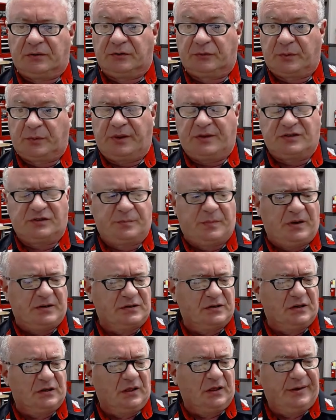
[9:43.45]
It's what they
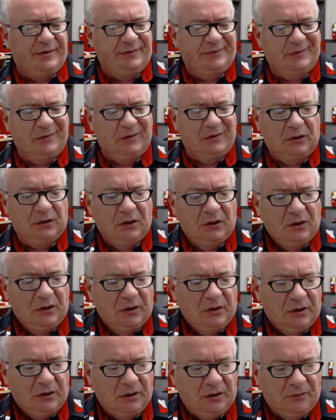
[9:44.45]
specialize in. And
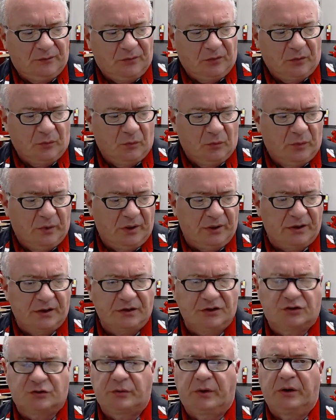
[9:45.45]
if you're really going
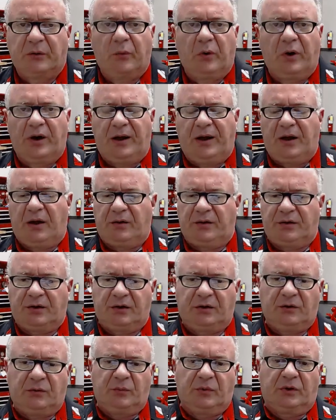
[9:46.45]
to string one out,
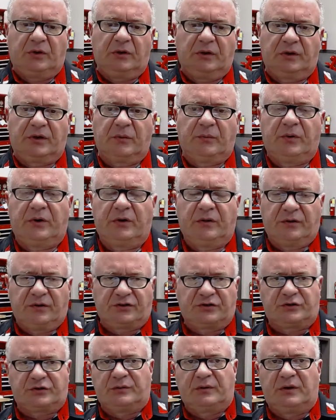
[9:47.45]
you want to look at one of their
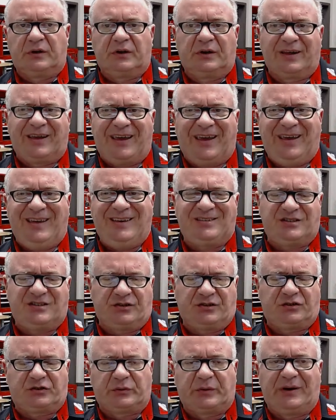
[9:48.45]
uh, case
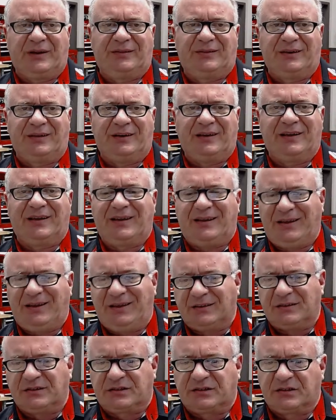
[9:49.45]
strengthening
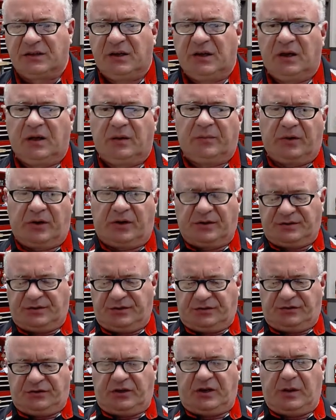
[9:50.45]
kits because
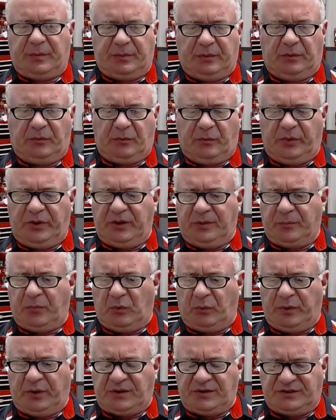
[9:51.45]
there's a couple of weak
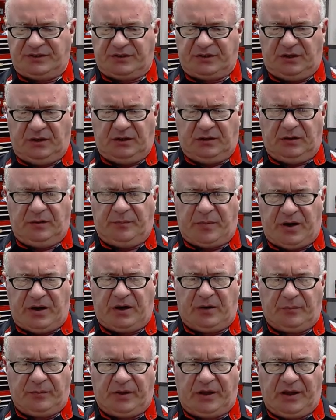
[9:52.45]
points in the
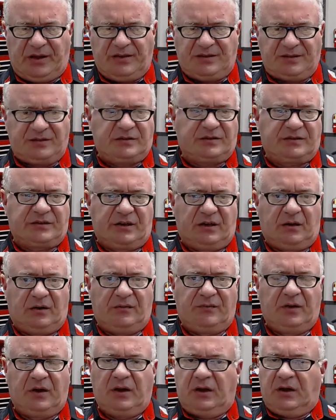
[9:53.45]
bottom case
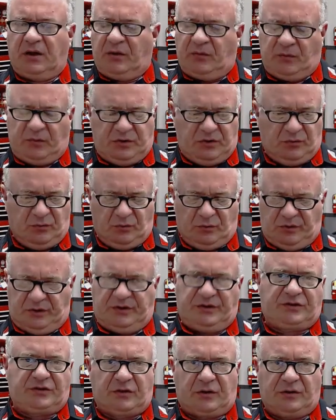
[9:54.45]
itself. When you
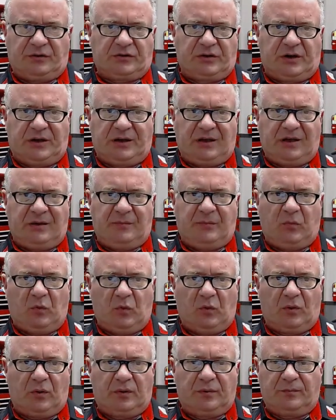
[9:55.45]
really start trying to get
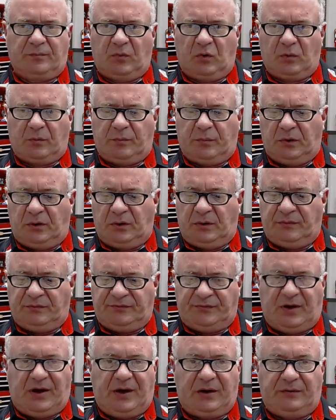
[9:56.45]
more more
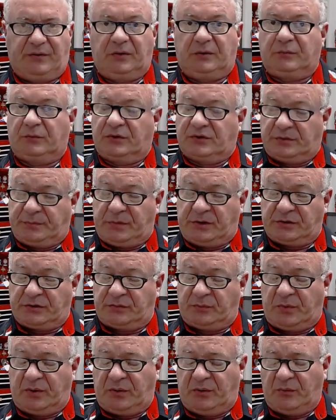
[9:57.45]
oomph out of it, which I'm not
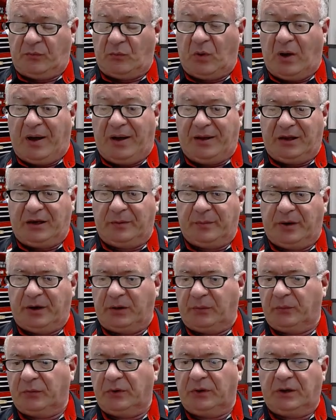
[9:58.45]
sure why
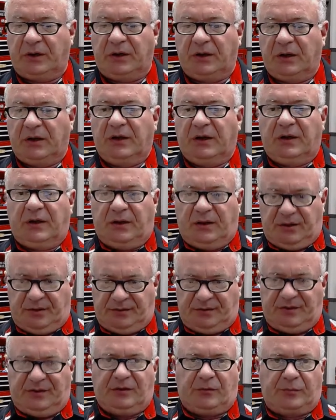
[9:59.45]
anybody would,
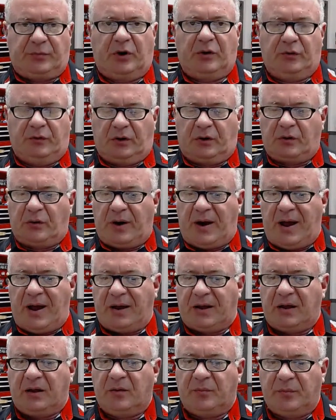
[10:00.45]
they're prone to crack.